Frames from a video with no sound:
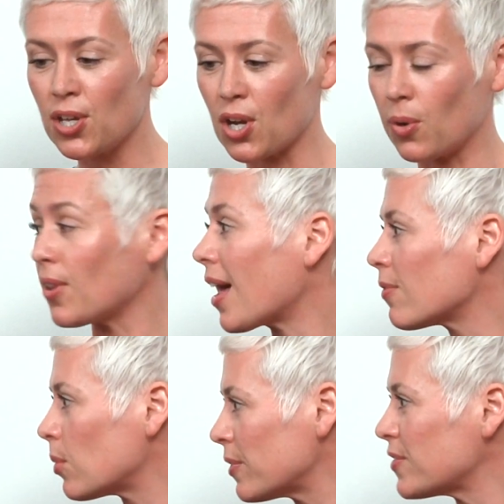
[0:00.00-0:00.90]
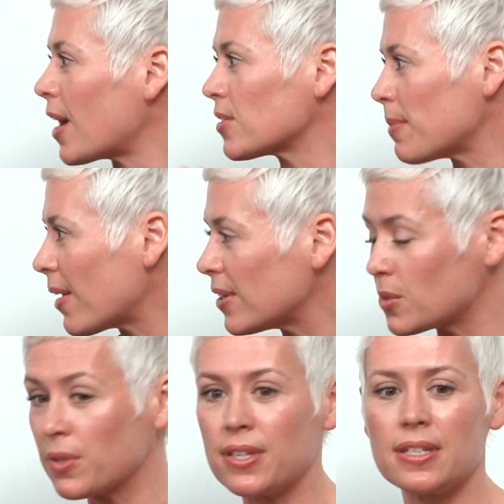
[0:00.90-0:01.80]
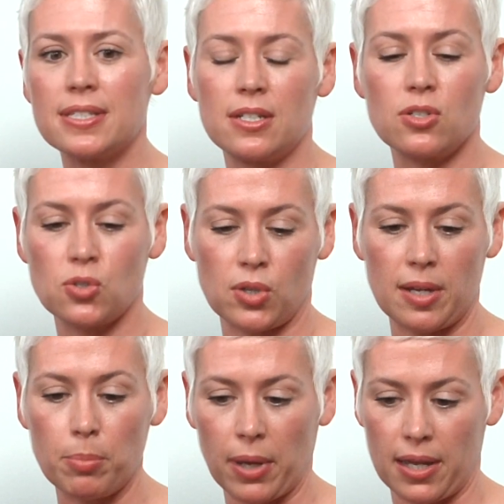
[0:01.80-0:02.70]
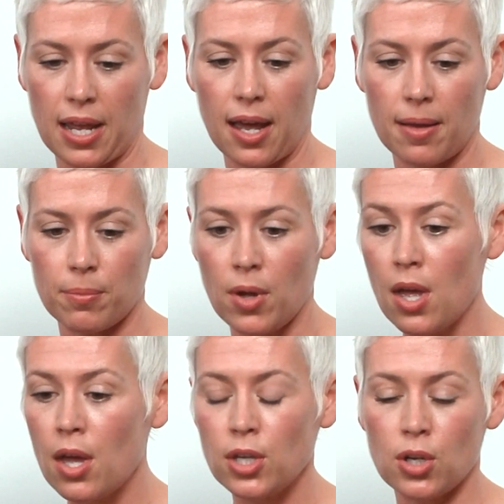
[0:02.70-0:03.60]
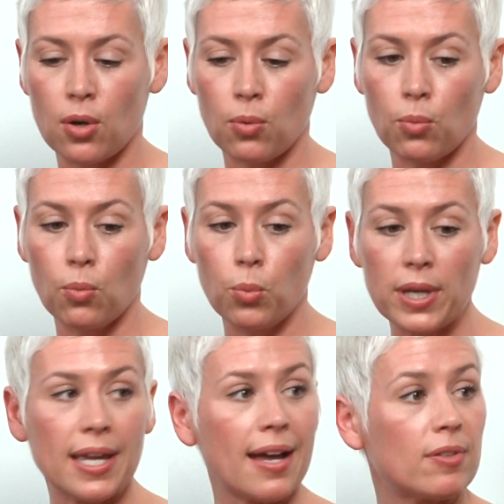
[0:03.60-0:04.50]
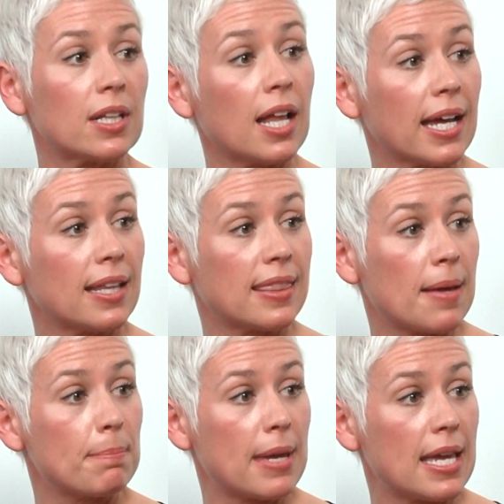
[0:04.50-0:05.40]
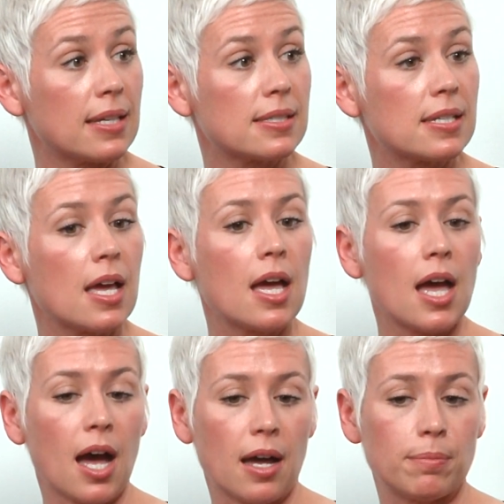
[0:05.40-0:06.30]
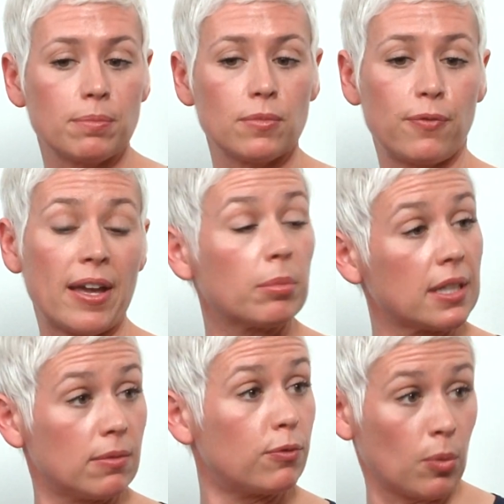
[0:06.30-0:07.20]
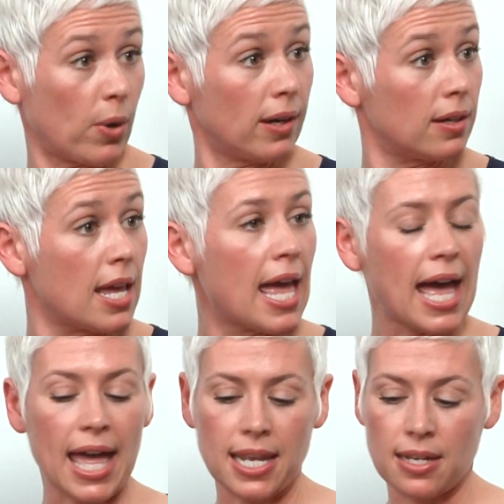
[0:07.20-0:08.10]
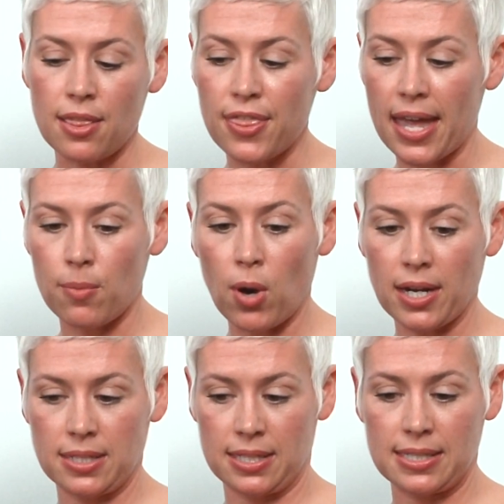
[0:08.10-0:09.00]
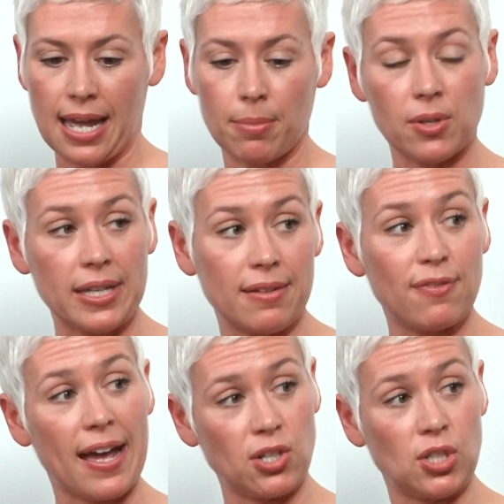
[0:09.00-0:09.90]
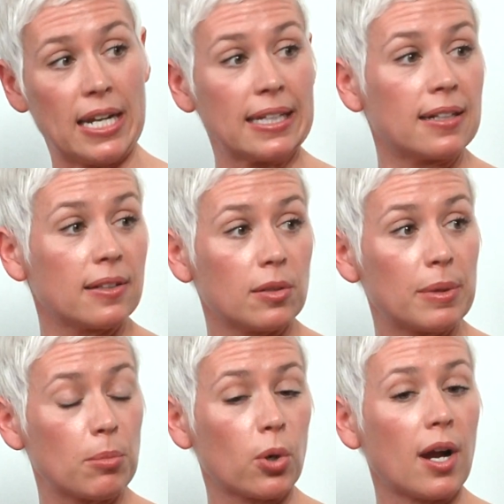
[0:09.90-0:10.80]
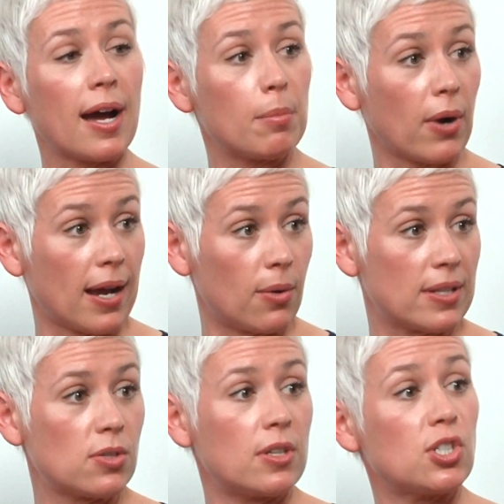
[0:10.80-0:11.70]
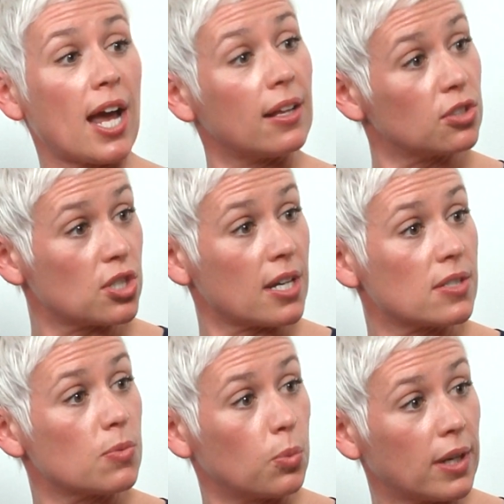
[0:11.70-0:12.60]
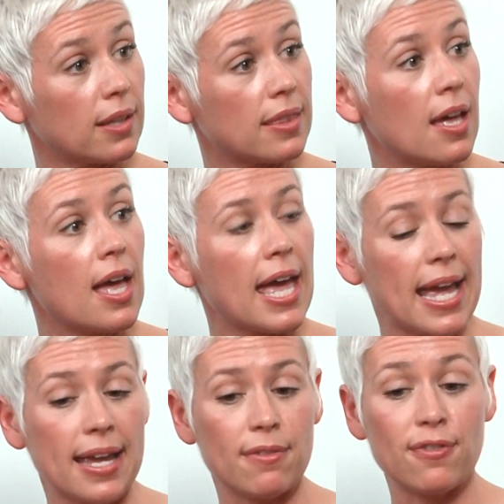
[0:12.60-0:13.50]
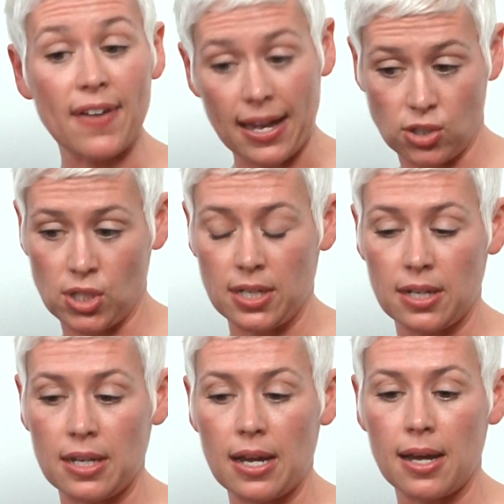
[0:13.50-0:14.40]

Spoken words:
a lot of what we've talked about is within this industry, but, we have a client that makes family footwear, and they wanted to dabble in fashion and get a little bit more highbrow. And so they challenged us with a fashion